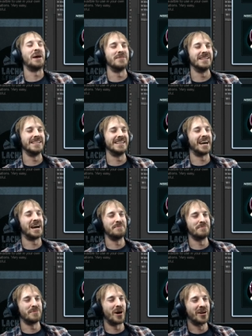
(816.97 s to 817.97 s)
Emily
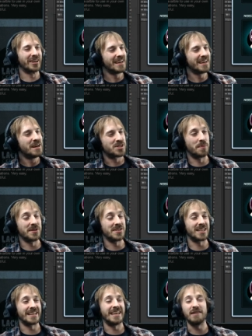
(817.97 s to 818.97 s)
and Mark. So
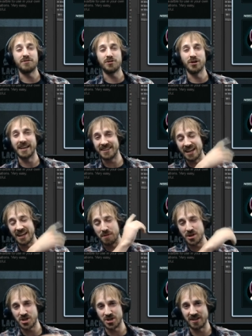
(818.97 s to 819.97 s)
basically, if you like the
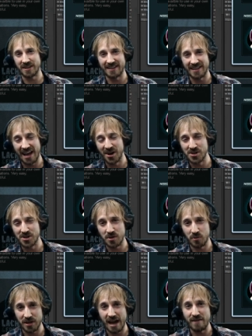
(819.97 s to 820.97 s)
animation and the others
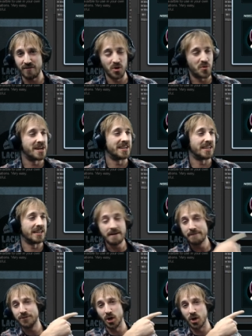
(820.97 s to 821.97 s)
that we have already,
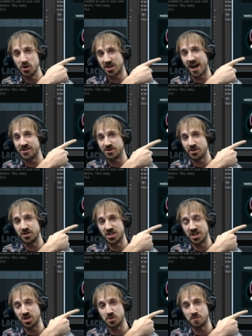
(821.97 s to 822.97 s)
those guys are the
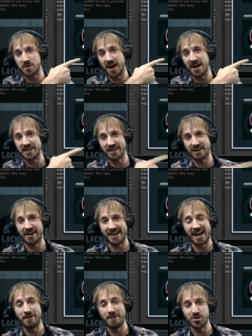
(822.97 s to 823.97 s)
genius behind it, all
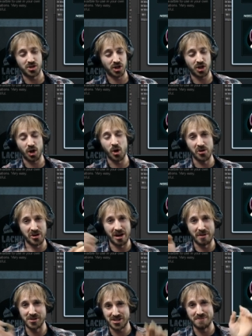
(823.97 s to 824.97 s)
right? I'm just a coder.
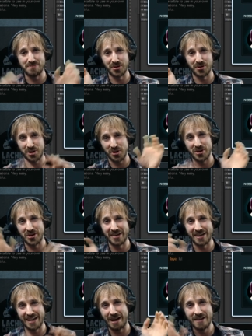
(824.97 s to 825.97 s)
I'm a simple
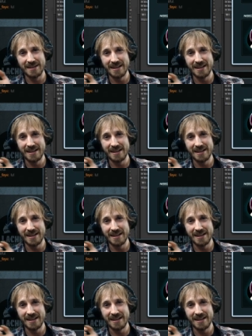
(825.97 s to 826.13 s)
coder, and I,